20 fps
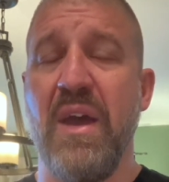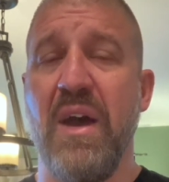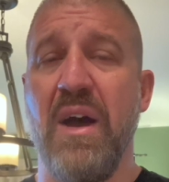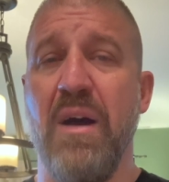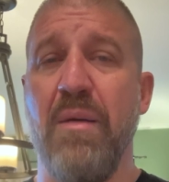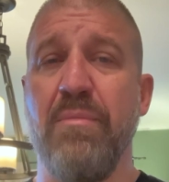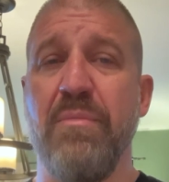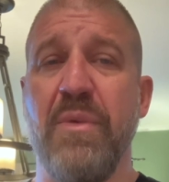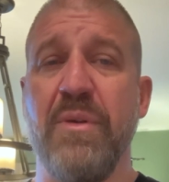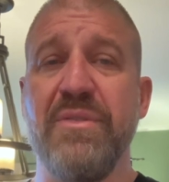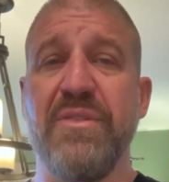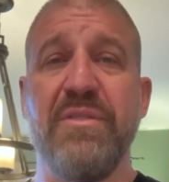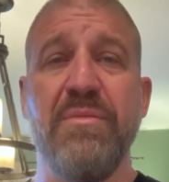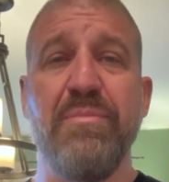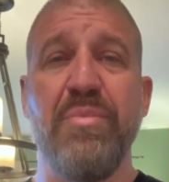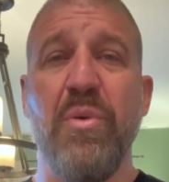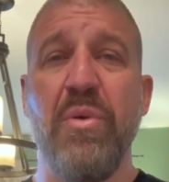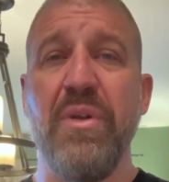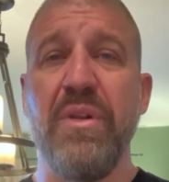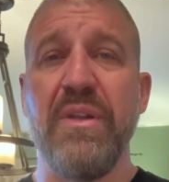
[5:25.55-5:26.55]
Most
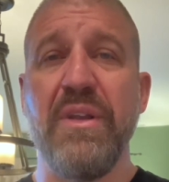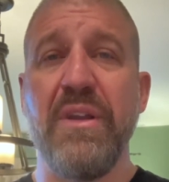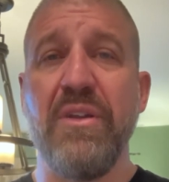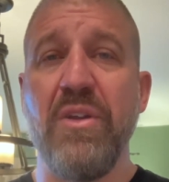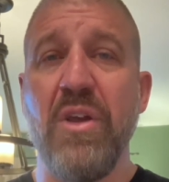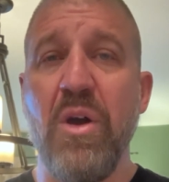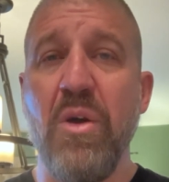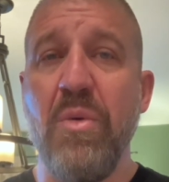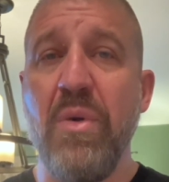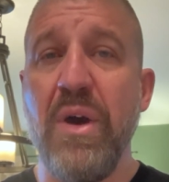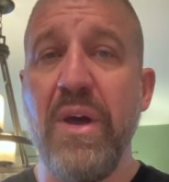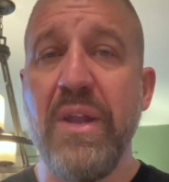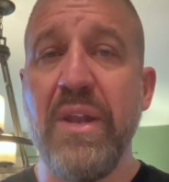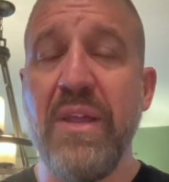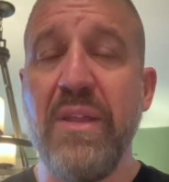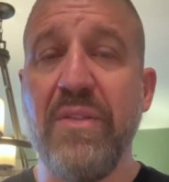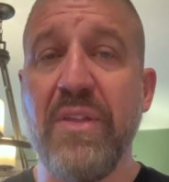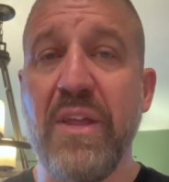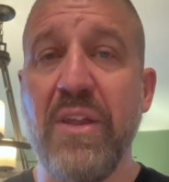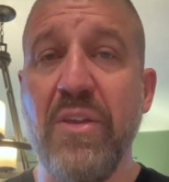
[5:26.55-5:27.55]
importantly, know,
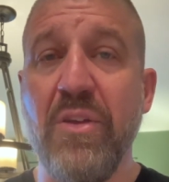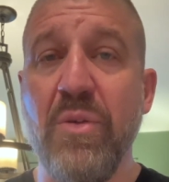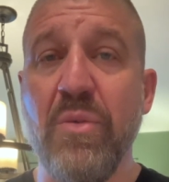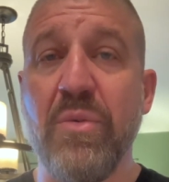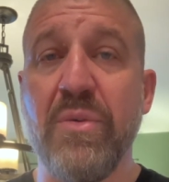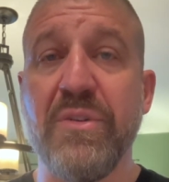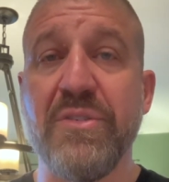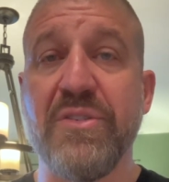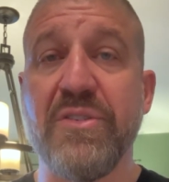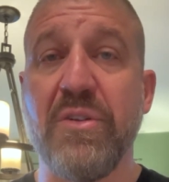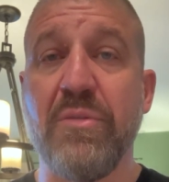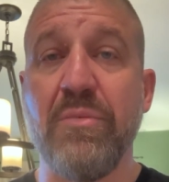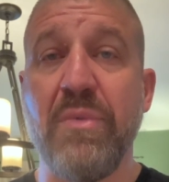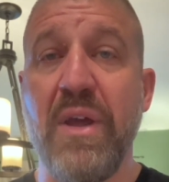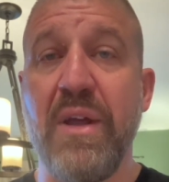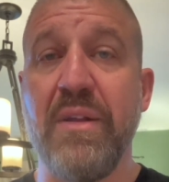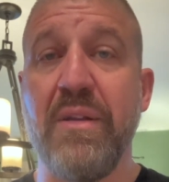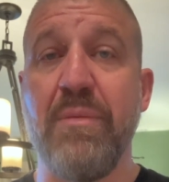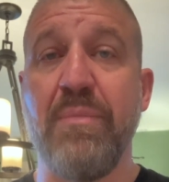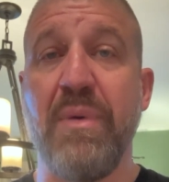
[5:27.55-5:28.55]
honey, that you are
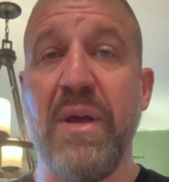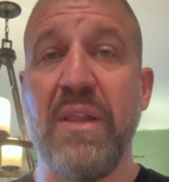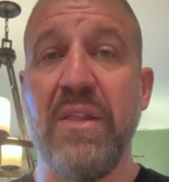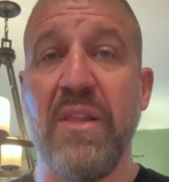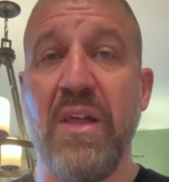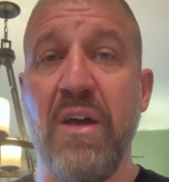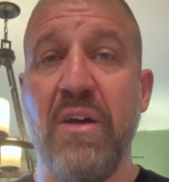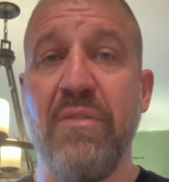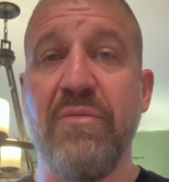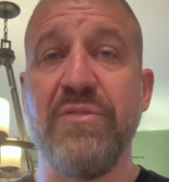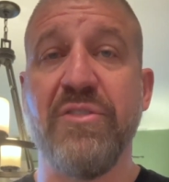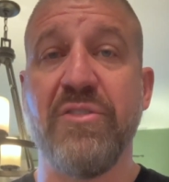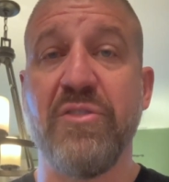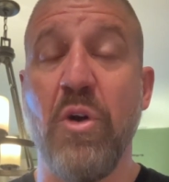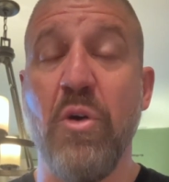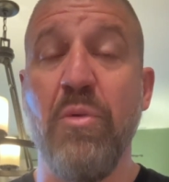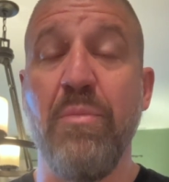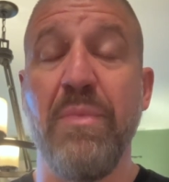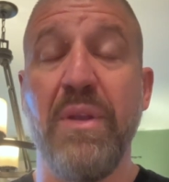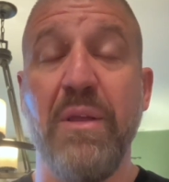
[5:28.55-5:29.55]
surrounded by love.
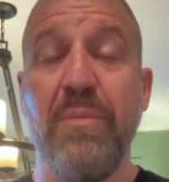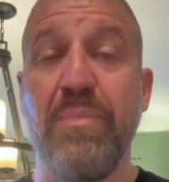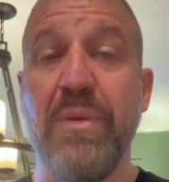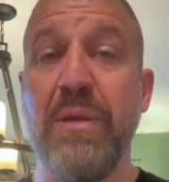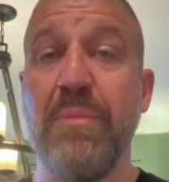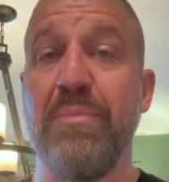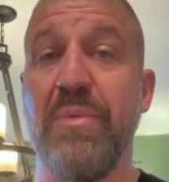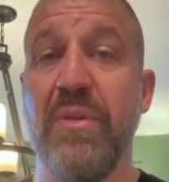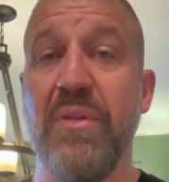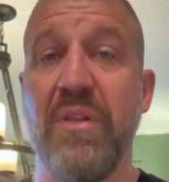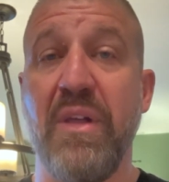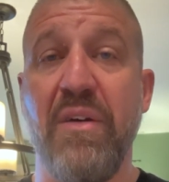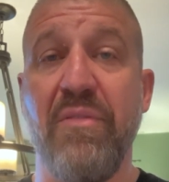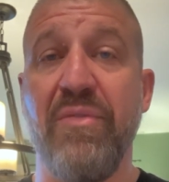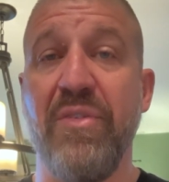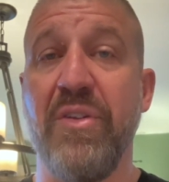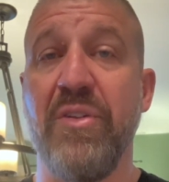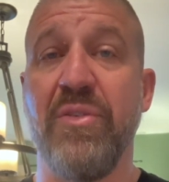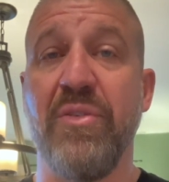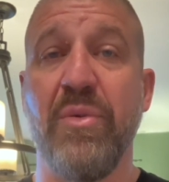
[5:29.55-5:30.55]
So many people love
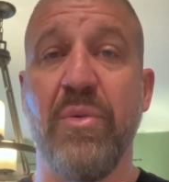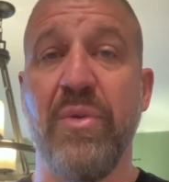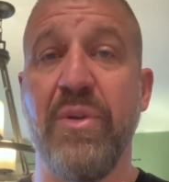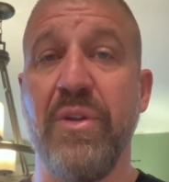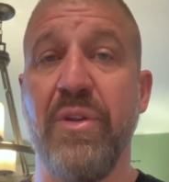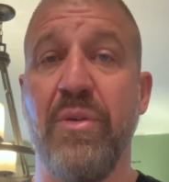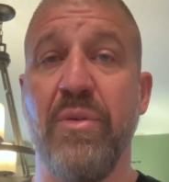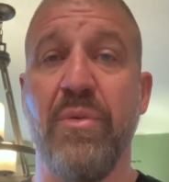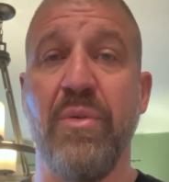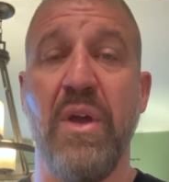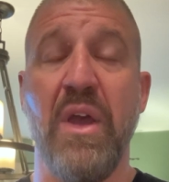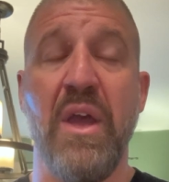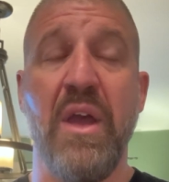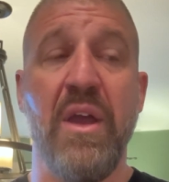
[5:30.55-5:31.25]
and adore you.